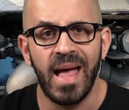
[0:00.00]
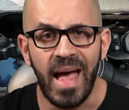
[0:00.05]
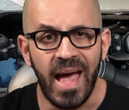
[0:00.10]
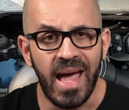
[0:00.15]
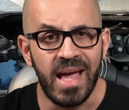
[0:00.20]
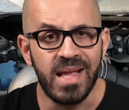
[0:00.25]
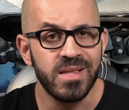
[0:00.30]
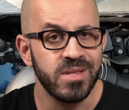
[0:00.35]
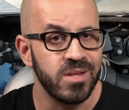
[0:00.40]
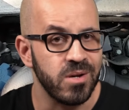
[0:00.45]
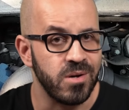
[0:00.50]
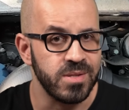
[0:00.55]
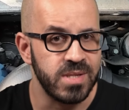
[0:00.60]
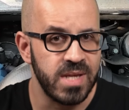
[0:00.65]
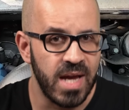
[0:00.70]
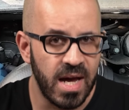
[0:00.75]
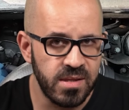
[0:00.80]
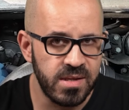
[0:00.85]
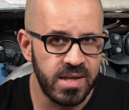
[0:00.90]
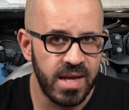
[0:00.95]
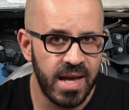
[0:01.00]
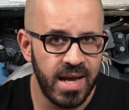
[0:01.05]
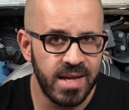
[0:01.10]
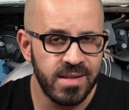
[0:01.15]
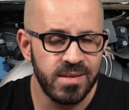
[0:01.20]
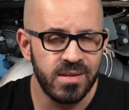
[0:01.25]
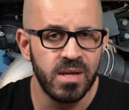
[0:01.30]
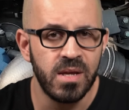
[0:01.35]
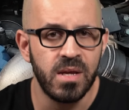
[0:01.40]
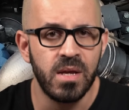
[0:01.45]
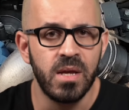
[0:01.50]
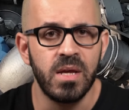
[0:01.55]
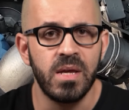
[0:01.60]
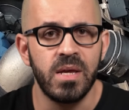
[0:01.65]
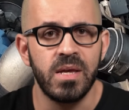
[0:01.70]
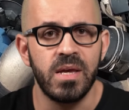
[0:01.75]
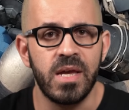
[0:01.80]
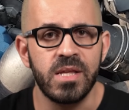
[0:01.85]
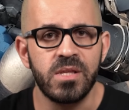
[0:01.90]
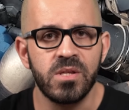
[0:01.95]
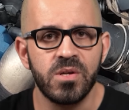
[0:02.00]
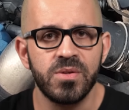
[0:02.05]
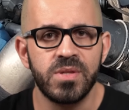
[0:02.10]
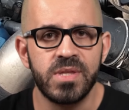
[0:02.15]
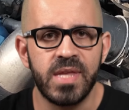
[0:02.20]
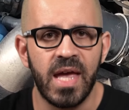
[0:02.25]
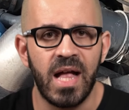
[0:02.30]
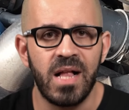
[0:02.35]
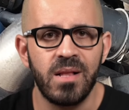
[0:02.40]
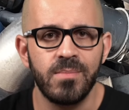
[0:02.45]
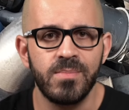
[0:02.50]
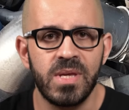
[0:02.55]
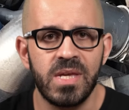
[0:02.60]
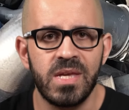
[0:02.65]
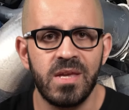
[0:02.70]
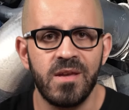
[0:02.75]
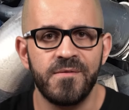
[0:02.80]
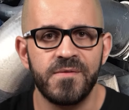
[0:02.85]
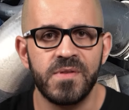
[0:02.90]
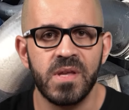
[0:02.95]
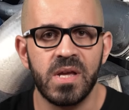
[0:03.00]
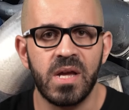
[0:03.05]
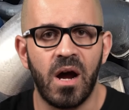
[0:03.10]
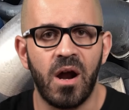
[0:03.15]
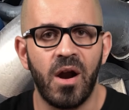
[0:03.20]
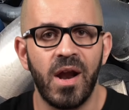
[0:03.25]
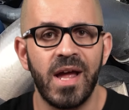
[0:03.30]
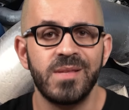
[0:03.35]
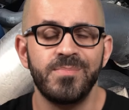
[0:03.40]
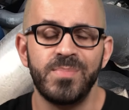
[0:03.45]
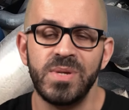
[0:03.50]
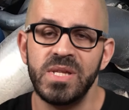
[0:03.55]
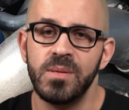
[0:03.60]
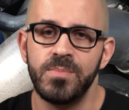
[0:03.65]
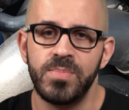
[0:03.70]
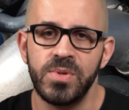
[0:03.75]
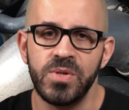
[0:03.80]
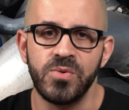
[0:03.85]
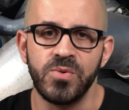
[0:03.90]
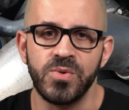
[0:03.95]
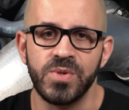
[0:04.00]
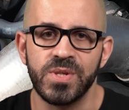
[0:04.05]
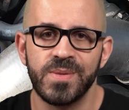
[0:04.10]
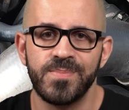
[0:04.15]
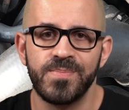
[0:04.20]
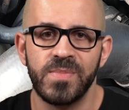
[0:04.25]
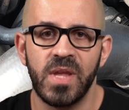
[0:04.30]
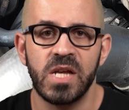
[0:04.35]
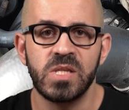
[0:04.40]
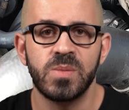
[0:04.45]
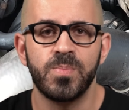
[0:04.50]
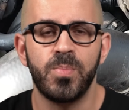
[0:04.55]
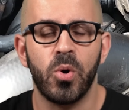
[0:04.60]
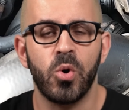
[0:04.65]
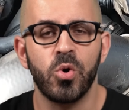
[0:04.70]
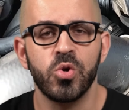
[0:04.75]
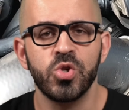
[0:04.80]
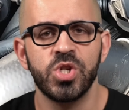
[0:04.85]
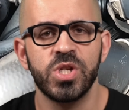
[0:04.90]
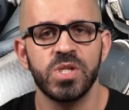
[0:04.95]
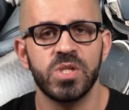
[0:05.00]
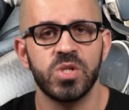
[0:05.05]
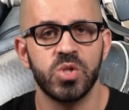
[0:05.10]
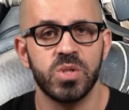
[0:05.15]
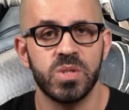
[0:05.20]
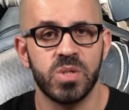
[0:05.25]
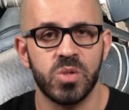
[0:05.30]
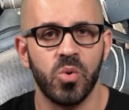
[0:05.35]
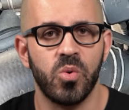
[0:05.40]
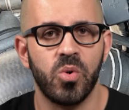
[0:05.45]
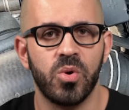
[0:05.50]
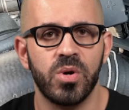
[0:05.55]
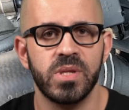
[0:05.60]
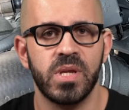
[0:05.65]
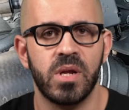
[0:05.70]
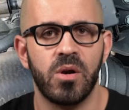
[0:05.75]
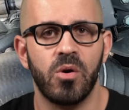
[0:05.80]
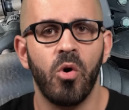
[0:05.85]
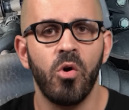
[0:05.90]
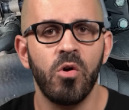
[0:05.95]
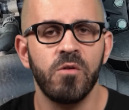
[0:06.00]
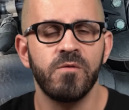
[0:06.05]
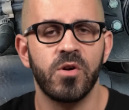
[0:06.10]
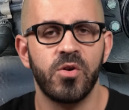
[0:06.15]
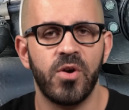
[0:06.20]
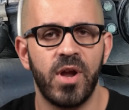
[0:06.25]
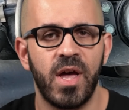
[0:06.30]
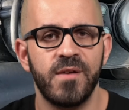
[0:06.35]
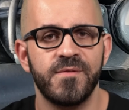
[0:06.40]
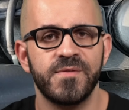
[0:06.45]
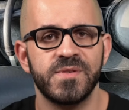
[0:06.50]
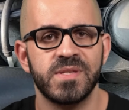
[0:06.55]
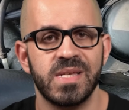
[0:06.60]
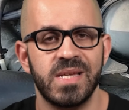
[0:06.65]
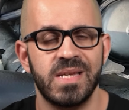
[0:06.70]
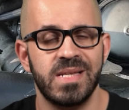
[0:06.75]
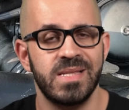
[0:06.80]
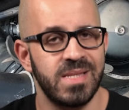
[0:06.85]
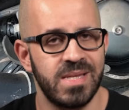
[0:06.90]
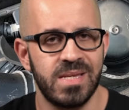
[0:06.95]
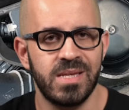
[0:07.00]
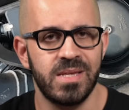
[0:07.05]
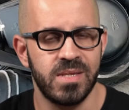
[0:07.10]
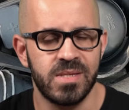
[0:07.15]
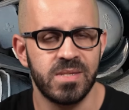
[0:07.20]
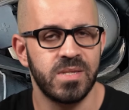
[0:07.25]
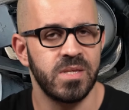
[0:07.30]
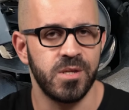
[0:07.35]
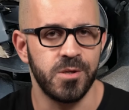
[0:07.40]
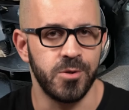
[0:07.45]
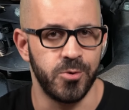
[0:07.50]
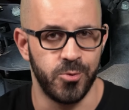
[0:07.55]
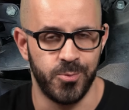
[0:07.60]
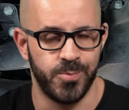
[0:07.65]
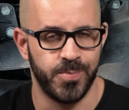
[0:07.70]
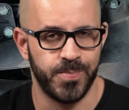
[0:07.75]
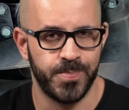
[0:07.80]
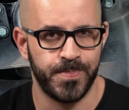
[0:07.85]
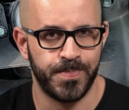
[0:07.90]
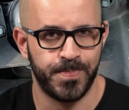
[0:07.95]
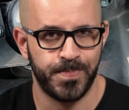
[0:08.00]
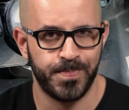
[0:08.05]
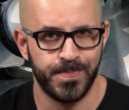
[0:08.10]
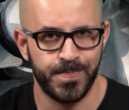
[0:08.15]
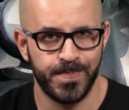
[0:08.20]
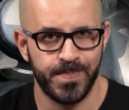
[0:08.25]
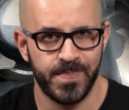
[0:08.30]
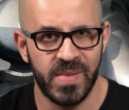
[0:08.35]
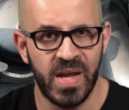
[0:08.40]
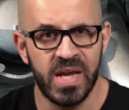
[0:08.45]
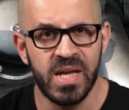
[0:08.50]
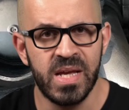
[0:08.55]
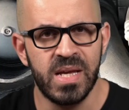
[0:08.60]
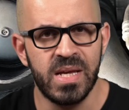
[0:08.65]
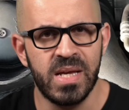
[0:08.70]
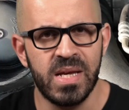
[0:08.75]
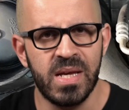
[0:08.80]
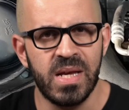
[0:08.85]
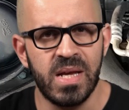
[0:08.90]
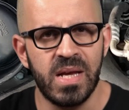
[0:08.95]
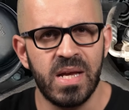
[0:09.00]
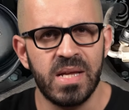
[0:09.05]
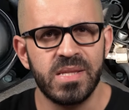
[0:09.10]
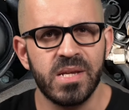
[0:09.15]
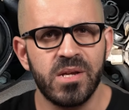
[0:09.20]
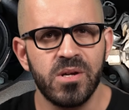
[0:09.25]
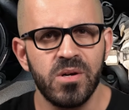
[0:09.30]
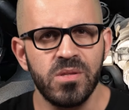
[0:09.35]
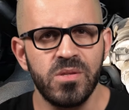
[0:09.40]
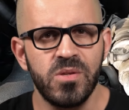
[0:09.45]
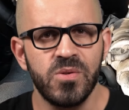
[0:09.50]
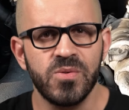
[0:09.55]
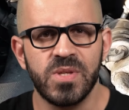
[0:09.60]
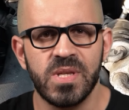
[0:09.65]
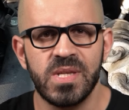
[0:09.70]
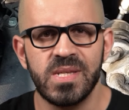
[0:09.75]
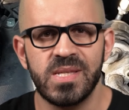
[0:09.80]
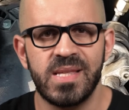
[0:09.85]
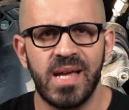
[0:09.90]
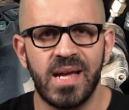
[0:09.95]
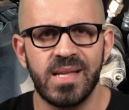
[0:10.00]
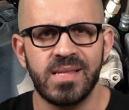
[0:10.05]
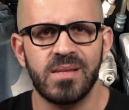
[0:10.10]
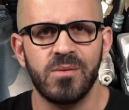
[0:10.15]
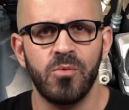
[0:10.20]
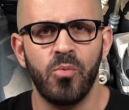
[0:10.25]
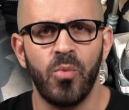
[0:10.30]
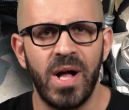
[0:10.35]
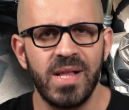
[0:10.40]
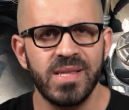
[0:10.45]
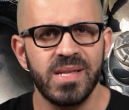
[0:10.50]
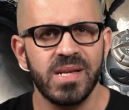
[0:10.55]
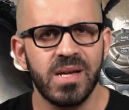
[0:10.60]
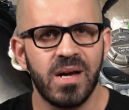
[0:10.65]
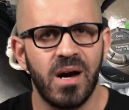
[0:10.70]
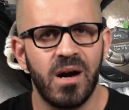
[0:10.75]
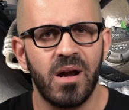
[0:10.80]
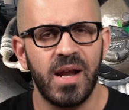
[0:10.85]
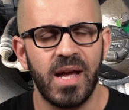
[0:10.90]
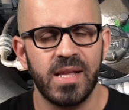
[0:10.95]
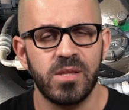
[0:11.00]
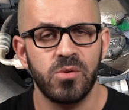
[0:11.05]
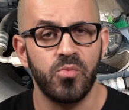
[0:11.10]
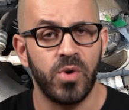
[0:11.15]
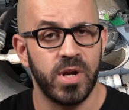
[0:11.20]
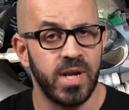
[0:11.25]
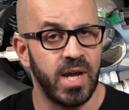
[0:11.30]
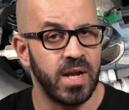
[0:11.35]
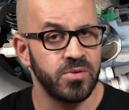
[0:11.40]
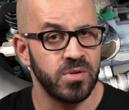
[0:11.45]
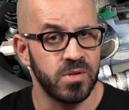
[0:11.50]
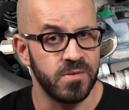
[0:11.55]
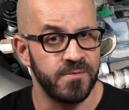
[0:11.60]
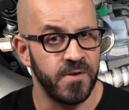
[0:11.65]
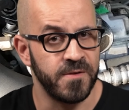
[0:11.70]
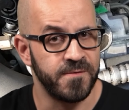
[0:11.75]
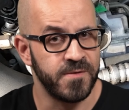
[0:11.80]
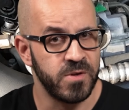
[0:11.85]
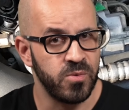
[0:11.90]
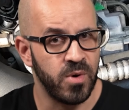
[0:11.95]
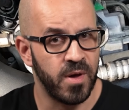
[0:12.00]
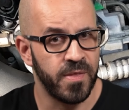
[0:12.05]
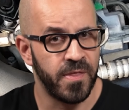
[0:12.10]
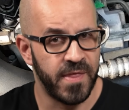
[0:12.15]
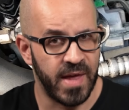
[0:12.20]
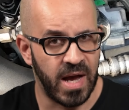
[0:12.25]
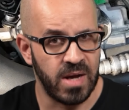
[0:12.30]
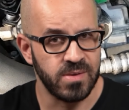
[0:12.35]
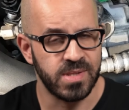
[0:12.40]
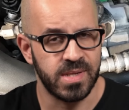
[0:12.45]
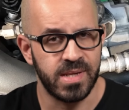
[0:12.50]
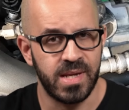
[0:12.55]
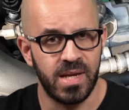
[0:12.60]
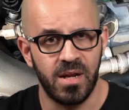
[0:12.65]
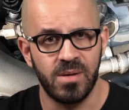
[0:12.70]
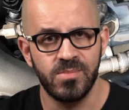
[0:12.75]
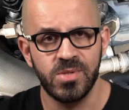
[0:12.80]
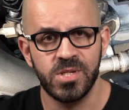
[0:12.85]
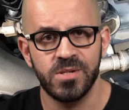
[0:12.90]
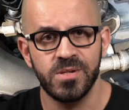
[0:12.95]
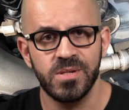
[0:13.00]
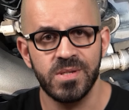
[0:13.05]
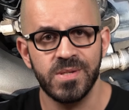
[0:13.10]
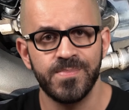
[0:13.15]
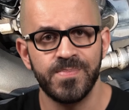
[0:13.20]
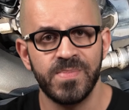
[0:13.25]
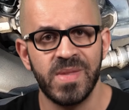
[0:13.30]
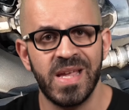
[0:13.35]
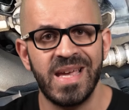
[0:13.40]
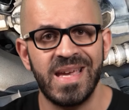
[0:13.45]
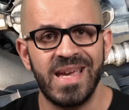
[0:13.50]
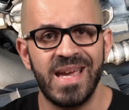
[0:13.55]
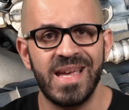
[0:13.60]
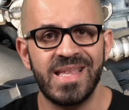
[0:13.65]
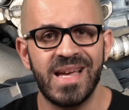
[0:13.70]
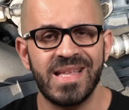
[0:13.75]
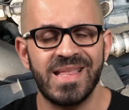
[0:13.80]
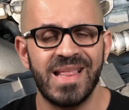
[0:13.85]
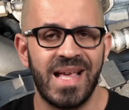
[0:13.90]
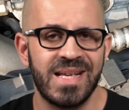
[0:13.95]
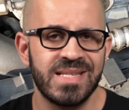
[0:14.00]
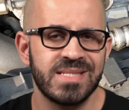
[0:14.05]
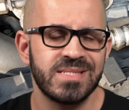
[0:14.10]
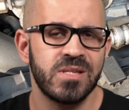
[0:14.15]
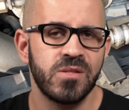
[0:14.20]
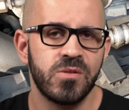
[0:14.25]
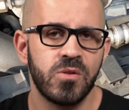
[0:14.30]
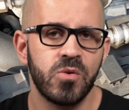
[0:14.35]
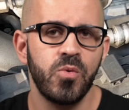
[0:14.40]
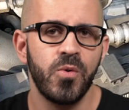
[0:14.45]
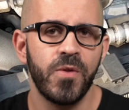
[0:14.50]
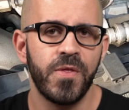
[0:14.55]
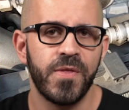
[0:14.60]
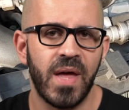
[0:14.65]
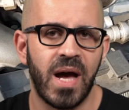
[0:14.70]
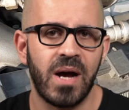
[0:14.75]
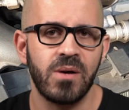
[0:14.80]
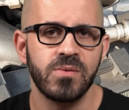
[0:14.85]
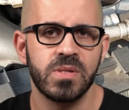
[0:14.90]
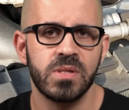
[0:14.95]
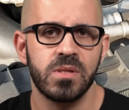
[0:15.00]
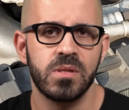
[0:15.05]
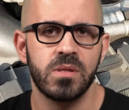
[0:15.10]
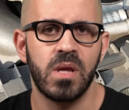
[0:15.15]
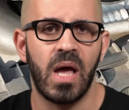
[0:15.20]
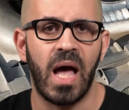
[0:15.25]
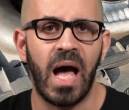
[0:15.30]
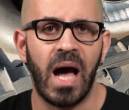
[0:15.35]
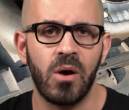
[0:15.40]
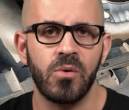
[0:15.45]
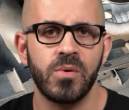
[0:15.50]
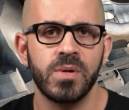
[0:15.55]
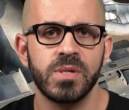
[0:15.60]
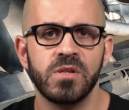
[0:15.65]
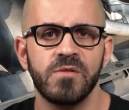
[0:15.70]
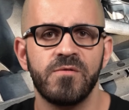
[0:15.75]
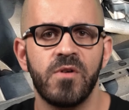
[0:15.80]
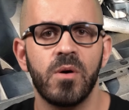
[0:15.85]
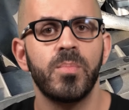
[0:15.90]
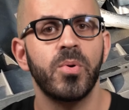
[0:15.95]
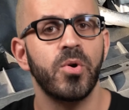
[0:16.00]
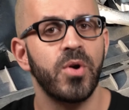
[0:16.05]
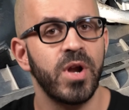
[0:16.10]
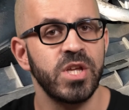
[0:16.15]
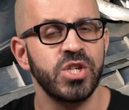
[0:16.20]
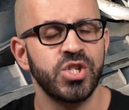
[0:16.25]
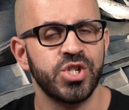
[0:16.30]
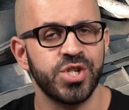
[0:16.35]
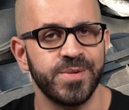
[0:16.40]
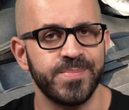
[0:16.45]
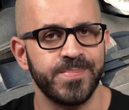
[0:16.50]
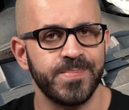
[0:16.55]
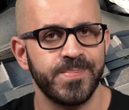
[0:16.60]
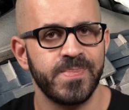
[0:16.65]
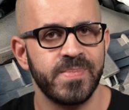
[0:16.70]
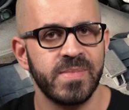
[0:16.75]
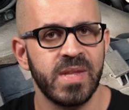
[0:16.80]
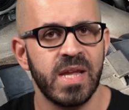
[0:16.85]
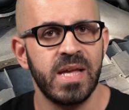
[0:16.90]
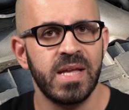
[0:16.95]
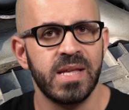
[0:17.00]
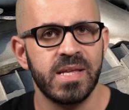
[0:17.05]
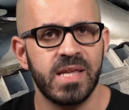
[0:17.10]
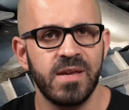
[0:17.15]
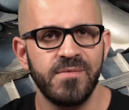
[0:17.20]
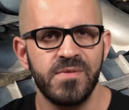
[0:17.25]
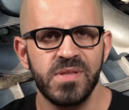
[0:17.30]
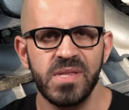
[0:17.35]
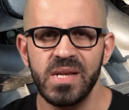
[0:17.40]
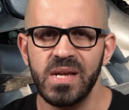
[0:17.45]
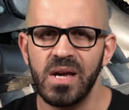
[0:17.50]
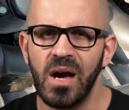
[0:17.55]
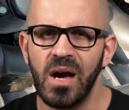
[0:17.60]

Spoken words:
and on the other hand, it could tell me if the car had been abused, as Porsches store their over-revs in the ECU. The good news is that while the car had 151,000 kilometers, it had less than 2,000 hours of operation, giving the